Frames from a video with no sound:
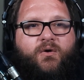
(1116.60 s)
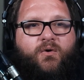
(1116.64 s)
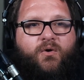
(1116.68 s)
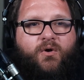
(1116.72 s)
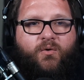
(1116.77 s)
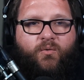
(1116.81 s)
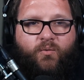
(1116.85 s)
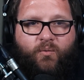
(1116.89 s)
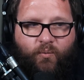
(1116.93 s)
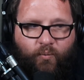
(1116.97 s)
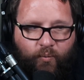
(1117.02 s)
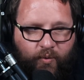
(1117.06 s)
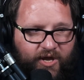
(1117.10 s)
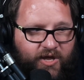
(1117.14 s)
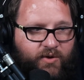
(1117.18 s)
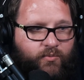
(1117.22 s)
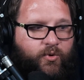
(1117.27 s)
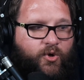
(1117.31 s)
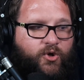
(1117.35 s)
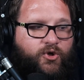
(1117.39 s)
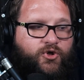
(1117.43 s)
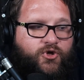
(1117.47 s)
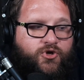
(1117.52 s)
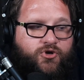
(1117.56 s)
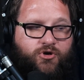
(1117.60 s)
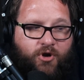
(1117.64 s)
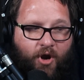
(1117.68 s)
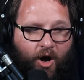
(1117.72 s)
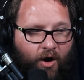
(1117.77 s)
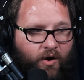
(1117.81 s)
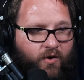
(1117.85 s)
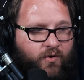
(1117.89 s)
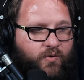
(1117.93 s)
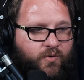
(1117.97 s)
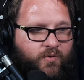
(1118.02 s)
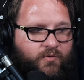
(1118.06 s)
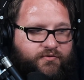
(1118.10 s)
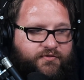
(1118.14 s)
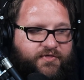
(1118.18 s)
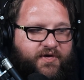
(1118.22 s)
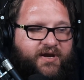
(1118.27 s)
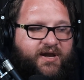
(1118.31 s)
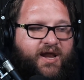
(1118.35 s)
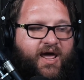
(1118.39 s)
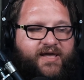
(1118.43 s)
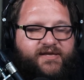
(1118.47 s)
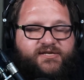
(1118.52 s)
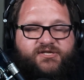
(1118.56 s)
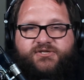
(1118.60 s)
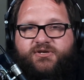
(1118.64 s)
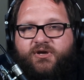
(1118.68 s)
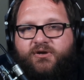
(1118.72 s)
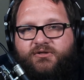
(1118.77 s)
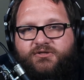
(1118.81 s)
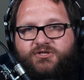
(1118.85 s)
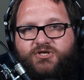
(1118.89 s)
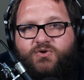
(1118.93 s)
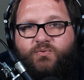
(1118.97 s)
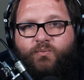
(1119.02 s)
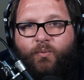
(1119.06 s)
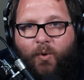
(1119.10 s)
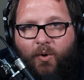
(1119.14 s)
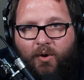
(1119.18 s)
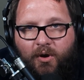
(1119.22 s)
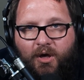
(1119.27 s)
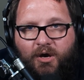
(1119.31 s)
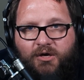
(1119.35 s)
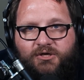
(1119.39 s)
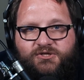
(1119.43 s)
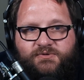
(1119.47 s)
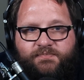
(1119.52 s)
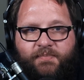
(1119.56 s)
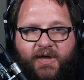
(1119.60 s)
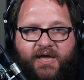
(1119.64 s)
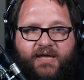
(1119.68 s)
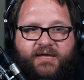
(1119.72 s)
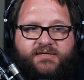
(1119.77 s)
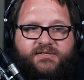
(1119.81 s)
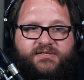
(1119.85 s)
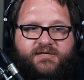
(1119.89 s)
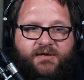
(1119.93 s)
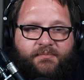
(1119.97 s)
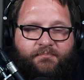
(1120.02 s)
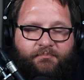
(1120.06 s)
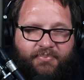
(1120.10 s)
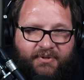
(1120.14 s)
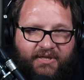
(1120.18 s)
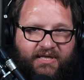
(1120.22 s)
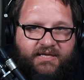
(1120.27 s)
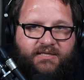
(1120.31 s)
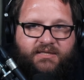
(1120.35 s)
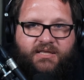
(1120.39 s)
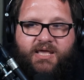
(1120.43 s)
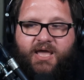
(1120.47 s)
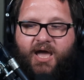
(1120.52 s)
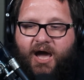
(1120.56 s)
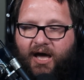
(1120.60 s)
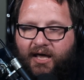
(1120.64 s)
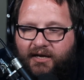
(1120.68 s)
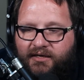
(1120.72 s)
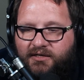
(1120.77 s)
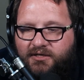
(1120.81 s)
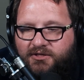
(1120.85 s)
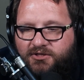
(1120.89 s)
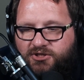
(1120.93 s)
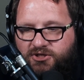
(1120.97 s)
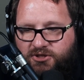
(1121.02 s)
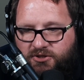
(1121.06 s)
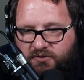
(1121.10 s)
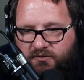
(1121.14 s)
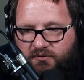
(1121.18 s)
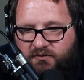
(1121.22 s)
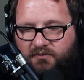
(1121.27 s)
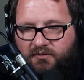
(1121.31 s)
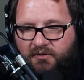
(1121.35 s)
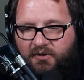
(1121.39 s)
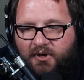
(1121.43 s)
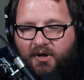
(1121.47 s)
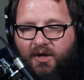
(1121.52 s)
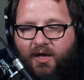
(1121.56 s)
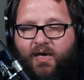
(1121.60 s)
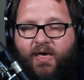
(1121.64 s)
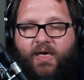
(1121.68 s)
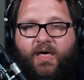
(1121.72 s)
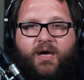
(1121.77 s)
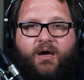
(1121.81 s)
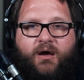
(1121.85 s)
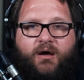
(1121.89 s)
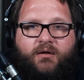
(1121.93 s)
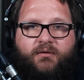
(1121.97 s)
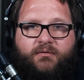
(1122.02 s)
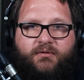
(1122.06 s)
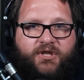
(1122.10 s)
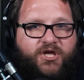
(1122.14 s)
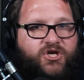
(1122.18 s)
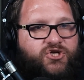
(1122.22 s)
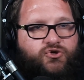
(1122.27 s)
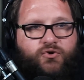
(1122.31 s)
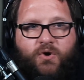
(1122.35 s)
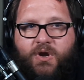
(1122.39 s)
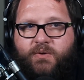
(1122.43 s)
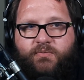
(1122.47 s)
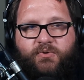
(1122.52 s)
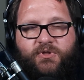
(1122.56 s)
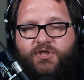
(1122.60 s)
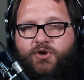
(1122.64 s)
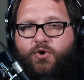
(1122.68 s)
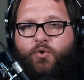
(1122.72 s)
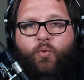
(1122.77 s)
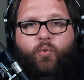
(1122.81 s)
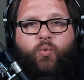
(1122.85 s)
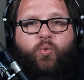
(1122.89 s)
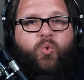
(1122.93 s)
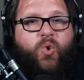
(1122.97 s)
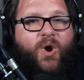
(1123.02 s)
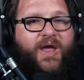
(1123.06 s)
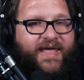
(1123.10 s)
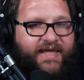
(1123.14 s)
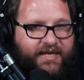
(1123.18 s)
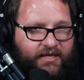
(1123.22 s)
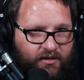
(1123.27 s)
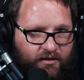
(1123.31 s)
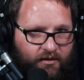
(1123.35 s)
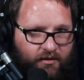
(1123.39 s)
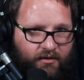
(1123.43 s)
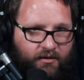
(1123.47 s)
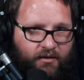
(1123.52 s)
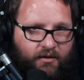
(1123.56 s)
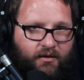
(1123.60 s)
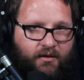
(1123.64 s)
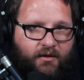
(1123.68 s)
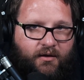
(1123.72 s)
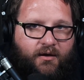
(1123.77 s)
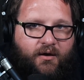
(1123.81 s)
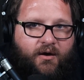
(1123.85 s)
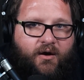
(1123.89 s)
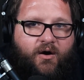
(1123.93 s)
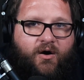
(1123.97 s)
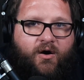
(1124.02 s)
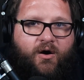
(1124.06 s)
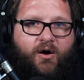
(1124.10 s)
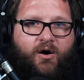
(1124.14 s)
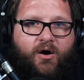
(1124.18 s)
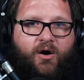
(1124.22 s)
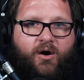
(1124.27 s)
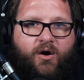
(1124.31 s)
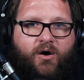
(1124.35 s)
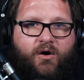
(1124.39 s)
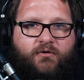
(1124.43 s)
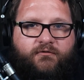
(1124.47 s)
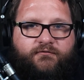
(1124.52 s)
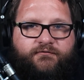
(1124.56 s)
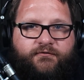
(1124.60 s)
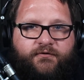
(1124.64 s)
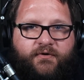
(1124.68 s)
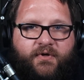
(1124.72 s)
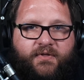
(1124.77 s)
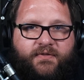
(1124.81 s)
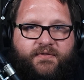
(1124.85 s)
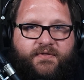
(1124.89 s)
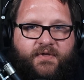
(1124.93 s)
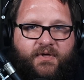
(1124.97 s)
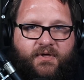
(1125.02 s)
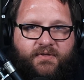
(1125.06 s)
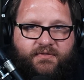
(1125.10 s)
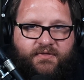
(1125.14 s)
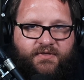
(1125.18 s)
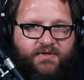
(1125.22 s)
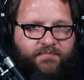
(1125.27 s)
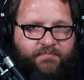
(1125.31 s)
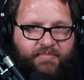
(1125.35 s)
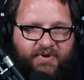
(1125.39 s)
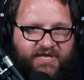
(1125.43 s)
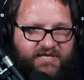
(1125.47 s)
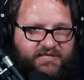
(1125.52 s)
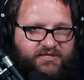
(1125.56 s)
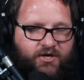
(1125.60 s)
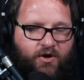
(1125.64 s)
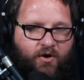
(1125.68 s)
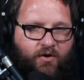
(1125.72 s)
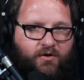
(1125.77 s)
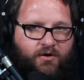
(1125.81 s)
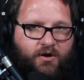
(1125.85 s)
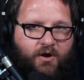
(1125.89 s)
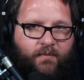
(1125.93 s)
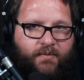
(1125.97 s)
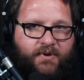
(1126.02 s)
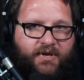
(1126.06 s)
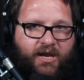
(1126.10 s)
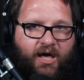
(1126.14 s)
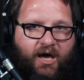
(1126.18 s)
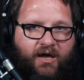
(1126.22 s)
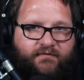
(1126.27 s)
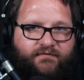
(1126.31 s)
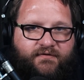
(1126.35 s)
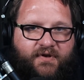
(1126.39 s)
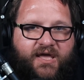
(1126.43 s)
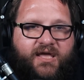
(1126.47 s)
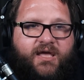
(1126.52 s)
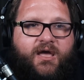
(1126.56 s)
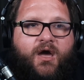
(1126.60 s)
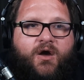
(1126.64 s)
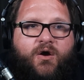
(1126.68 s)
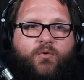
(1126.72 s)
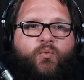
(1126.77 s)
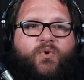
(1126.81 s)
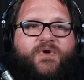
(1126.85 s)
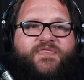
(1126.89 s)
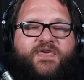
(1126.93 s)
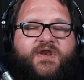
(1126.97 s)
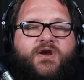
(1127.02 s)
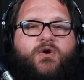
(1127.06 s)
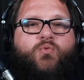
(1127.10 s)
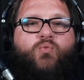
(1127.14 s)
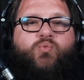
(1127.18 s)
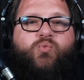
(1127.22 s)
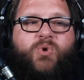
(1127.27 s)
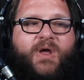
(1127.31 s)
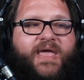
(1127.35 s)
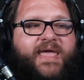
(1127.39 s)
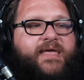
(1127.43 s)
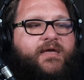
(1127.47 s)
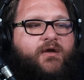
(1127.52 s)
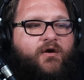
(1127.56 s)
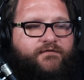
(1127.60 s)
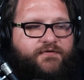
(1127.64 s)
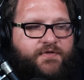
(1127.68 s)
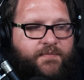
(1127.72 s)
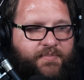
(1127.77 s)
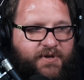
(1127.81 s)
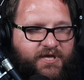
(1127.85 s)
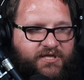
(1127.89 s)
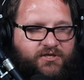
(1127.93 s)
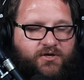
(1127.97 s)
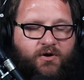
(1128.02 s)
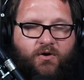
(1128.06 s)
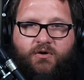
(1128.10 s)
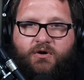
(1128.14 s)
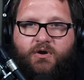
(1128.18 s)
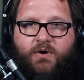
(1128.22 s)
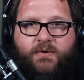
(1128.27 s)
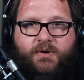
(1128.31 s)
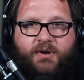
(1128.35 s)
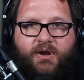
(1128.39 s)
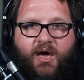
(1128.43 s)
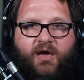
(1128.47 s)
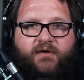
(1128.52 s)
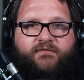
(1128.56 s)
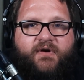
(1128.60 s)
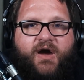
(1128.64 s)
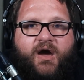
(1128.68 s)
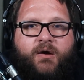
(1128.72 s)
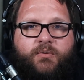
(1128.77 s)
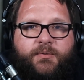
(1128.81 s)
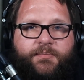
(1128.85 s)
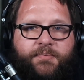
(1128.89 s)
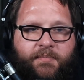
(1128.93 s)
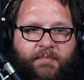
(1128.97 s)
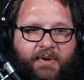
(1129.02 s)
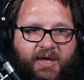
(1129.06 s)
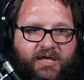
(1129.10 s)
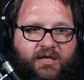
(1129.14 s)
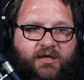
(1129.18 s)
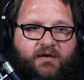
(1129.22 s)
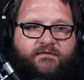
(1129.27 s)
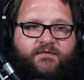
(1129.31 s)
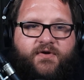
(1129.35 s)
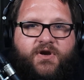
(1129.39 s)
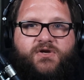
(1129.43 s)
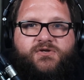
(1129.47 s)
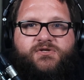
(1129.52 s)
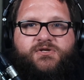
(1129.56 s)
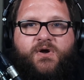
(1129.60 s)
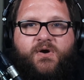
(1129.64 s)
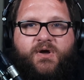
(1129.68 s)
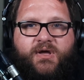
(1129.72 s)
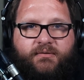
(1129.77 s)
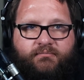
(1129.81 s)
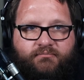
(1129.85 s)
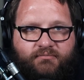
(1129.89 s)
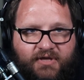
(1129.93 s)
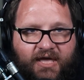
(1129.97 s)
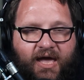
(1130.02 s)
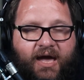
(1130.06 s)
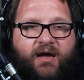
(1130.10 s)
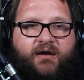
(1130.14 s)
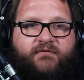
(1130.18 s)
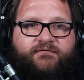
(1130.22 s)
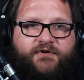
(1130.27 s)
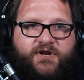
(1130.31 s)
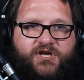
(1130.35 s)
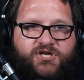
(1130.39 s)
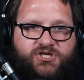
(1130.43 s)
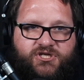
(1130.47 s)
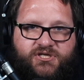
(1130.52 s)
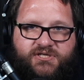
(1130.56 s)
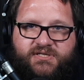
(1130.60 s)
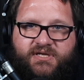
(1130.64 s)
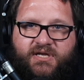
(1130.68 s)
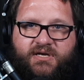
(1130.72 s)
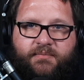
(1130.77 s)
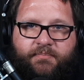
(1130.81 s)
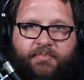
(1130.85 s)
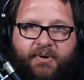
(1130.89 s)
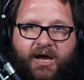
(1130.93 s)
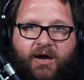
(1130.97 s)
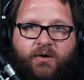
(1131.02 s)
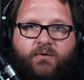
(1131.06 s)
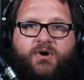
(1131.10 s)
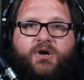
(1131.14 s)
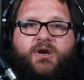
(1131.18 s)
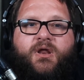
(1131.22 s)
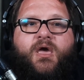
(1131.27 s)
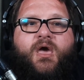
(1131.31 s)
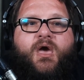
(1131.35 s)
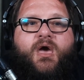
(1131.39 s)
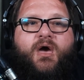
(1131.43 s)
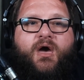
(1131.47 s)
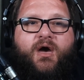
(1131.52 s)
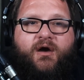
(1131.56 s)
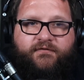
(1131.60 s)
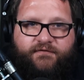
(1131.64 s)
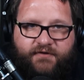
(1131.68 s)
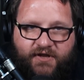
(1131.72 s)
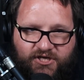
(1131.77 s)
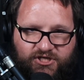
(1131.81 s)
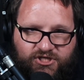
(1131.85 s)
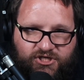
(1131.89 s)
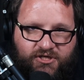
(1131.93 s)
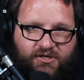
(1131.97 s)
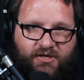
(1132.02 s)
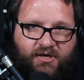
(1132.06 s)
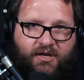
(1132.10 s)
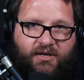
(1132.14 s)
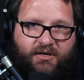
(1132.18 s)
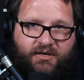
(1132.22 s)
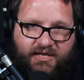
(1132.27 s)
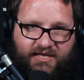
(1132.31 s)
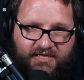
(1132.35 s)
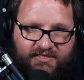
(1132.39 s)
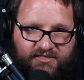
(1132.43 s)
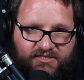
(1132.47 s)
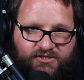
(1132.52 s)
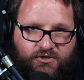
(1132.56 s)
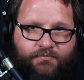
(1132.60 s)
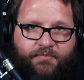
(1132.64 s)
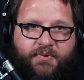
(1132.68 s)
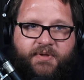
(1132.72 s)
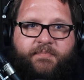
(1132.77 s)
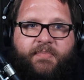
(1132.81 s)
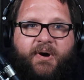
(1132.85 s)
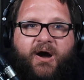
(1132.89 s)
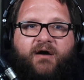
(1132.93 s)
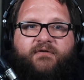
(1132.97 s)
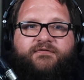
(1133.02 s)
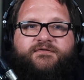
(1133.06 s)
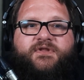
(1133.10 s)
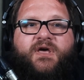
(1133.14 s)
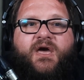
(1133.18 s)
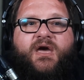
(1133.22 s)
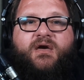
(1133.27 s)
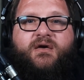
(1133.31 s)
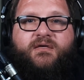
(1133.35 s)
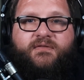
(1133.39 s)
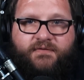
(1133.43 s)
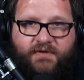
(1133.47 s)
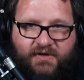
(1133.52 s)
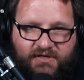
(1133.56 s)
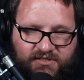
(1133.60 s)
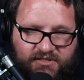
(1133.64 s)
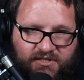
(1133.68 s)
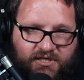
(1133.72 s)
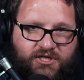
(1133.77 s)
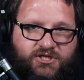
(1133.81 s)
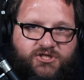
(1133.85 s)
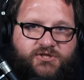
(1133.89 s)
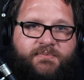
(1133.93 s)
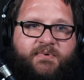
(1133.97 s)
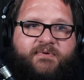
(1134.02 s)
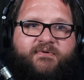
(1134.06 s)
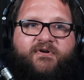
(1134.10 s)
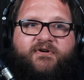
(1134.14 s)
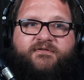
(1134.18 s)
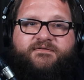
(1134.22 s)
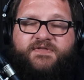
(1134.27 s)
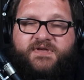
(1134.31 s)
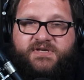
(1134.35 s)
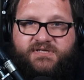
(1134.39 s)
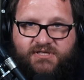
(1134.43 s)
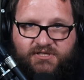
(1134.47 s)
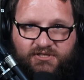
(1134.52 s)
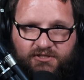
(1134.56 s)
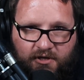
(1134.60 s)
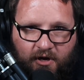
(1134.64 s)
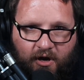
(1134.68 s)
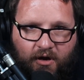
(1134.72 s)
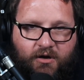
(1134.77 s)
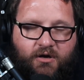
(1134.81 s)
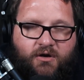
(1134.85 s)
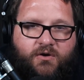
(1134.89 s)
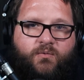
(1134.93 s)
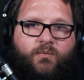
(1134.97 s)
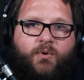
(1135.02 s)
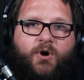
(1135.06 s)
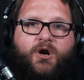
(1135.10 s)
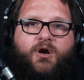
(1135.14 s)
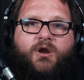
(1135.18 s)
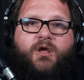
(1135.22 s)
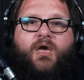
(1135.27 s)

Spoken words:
we would know that a certain Warlock spec is completely undertuned literally within a week of the PTR going live. Like, within a week of the PTR going live, I would be making videos going, yeah, Affliction is underpowered. Affliction needs to be buffed. This needs to be buffed. This is not going to work.